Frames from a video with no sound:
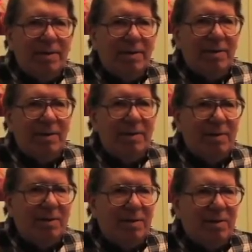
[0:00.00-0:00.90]

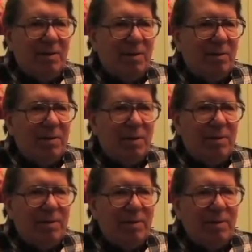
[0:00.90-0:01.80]
because Arnold would
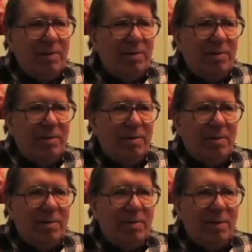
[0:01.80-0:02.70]
also
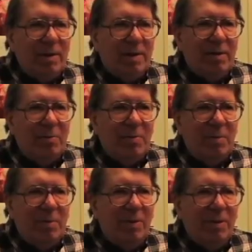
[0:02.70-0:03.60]
strike out at
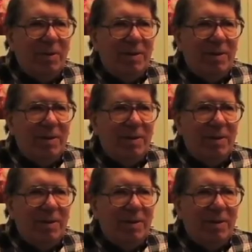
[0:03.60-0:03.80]
people.